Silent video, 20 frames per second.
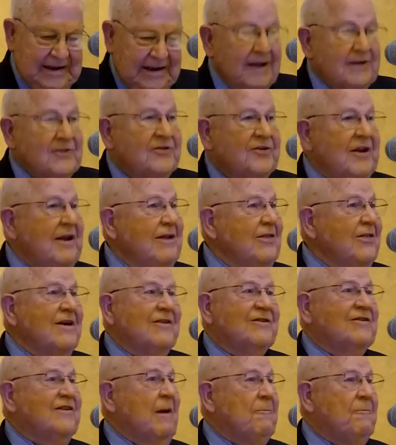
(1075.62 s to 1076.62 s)
and see
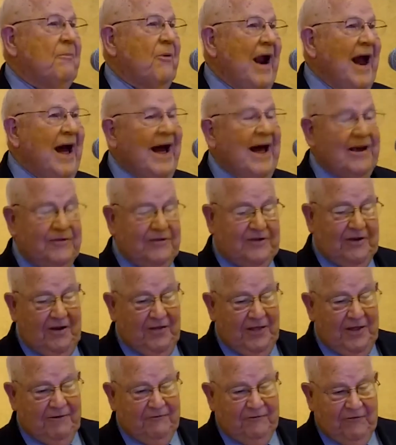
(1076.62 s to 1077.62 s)
the surprise
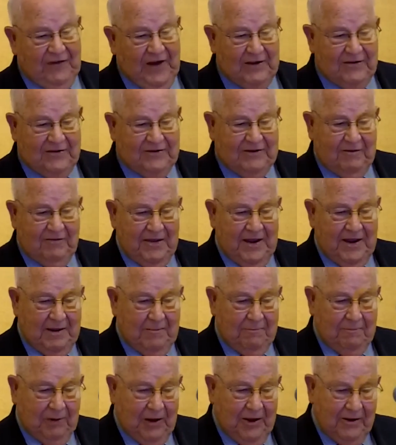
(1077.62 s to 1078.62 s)
on the face of the
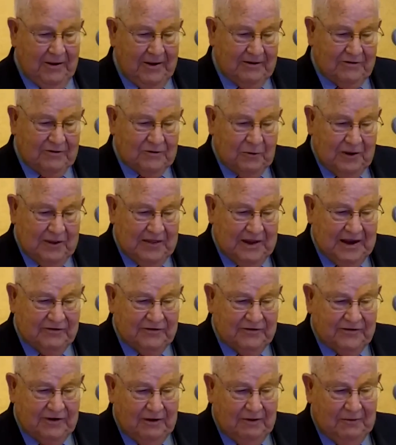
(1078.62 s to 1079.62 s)
employees
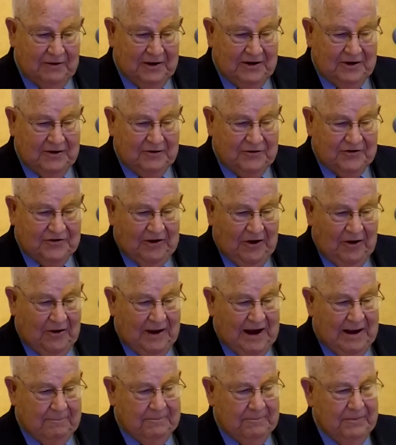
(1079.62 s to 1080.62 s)
when you
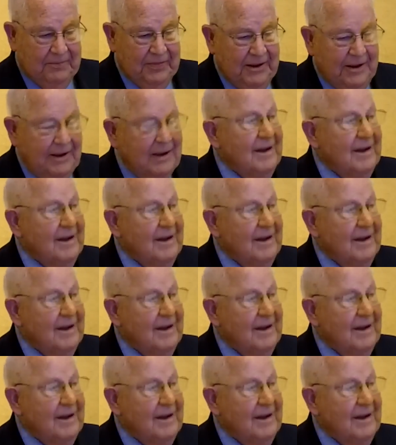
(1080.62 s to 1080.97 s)
show up